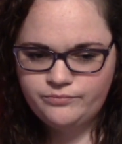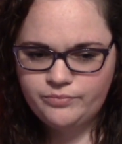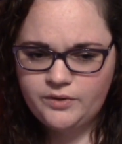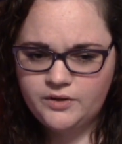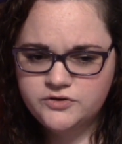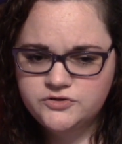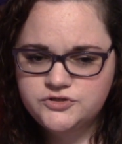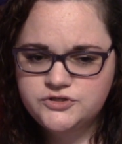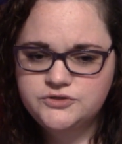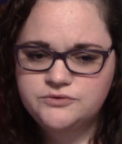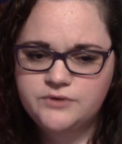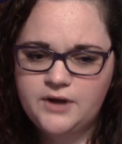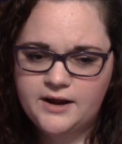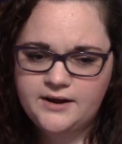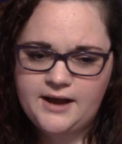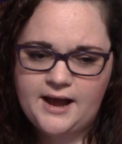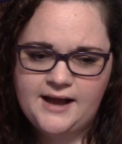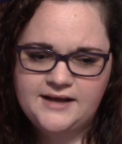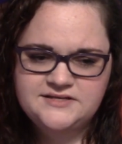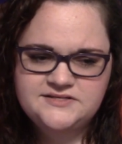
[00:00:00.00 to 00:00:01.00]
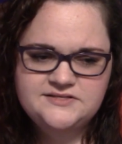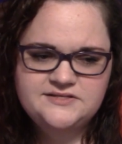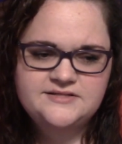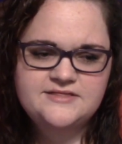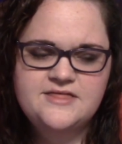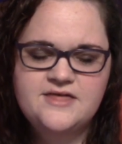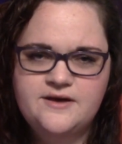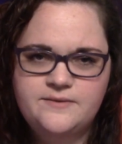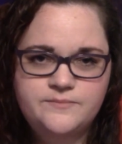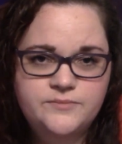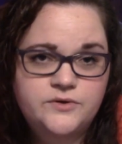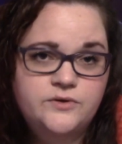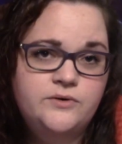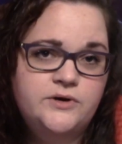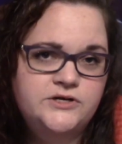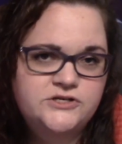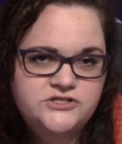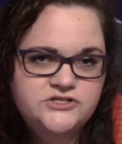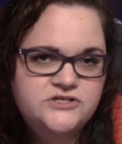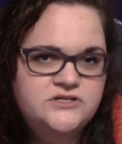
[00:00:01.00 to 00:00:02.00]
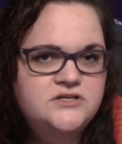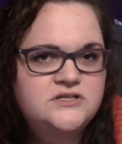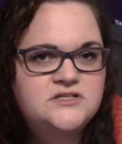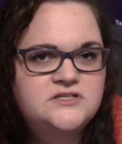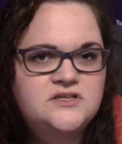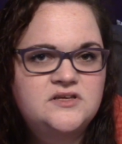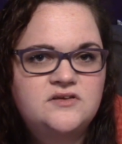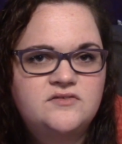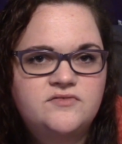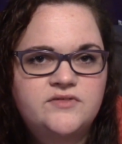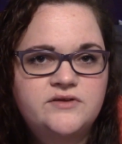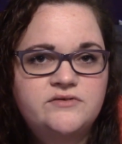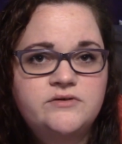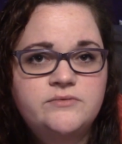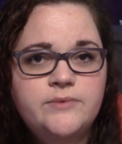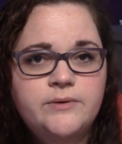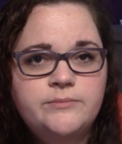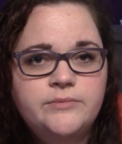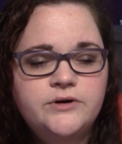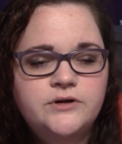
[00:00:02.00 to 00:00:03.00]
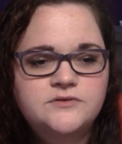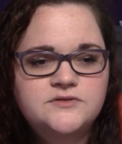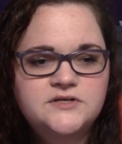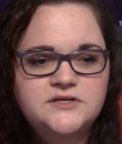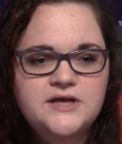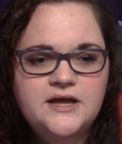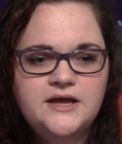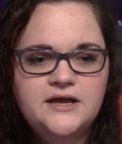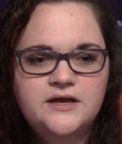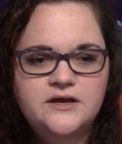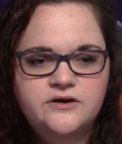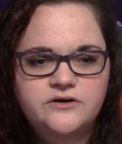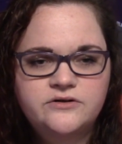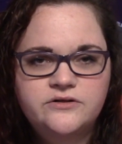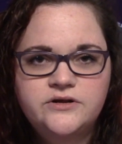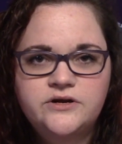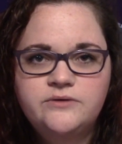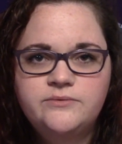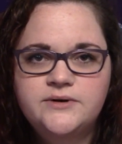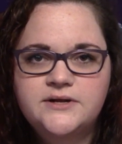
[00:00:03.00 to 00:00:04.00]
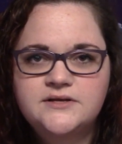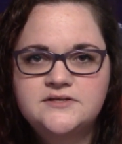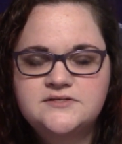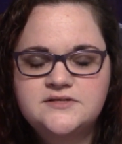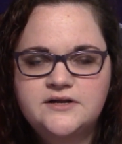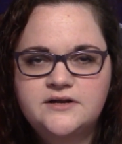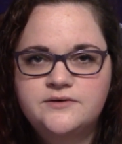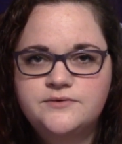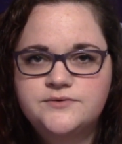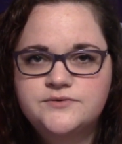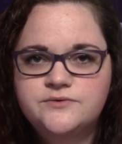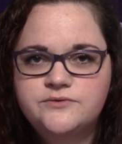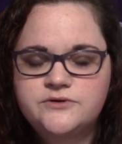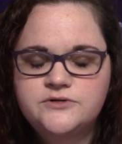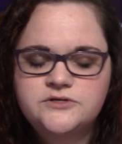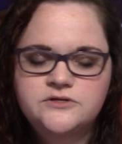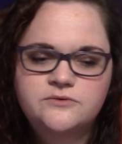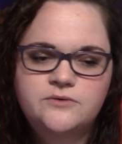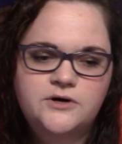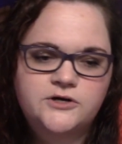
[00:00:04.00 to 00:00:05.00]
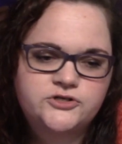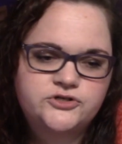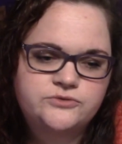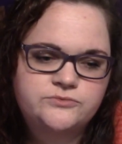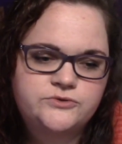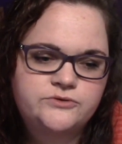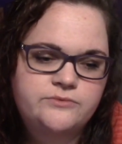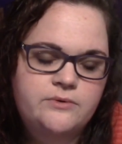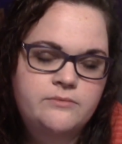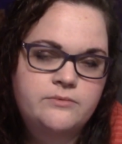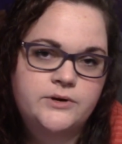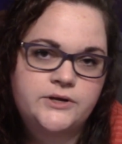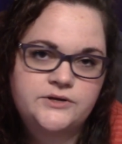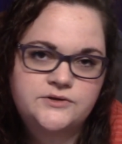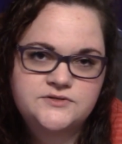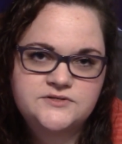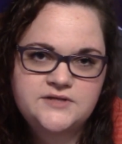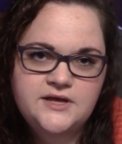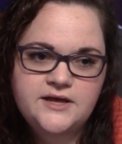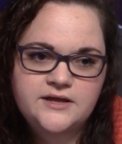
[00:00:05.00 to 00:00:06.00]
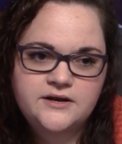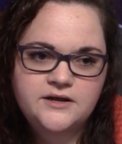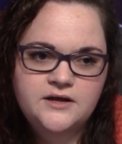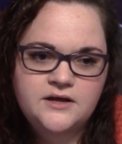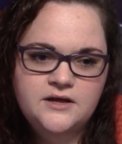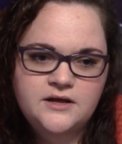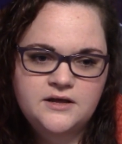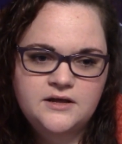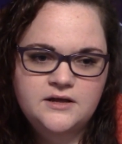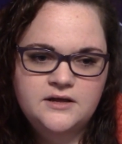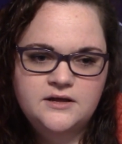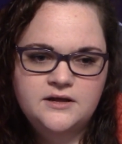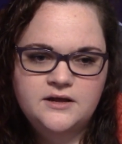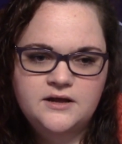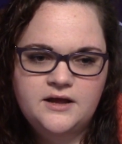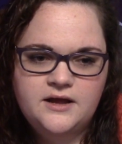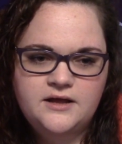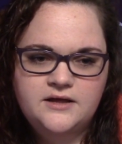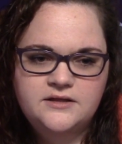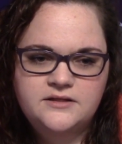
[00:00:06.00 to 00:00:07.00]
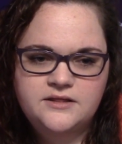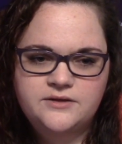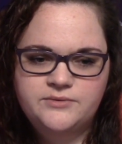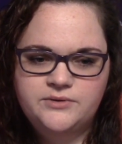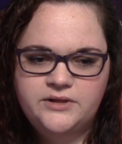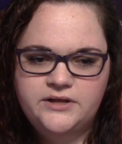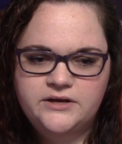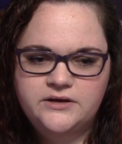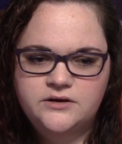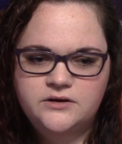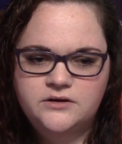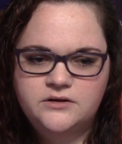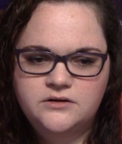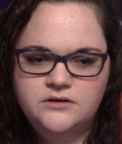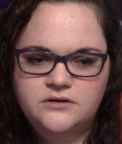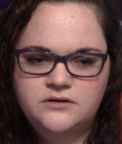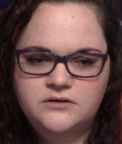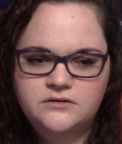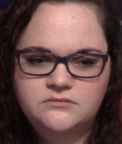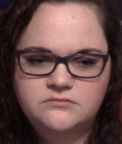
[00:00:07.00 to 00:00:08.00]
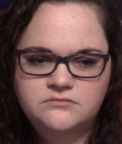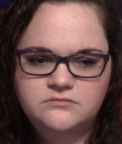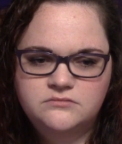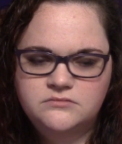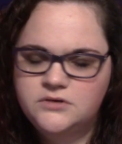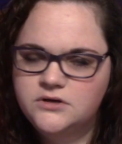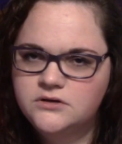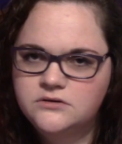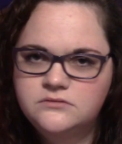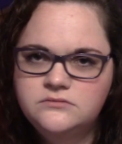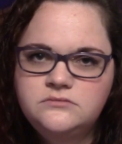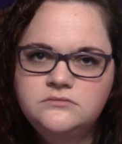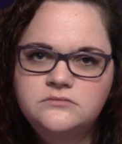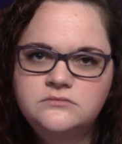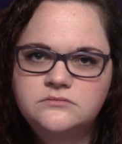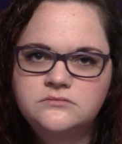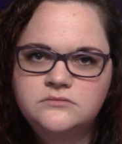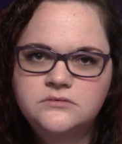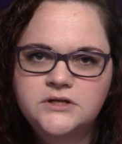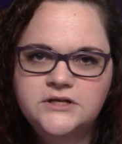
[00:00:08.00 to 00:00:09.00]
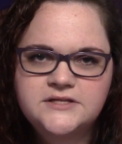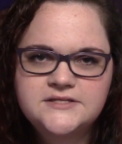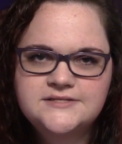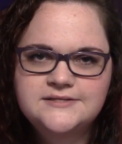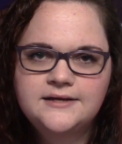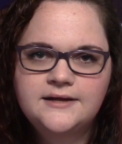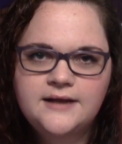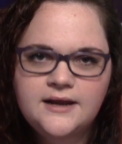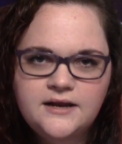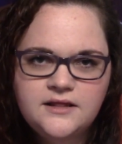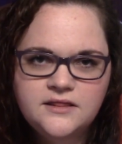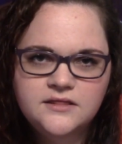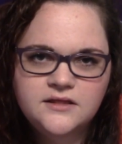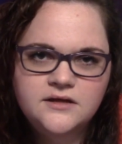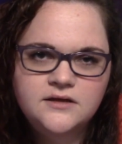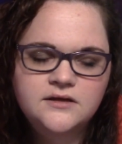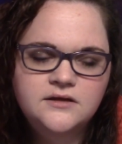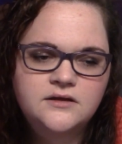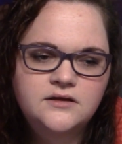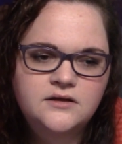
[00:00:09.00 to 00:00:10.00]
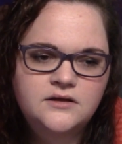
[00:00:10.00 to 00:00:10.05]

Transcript: I asked them the question to see if they remembered. I was like, hey, earlier when I said I was going to the washroom, do you remember what you said? And they were like, no, I didn't say anything.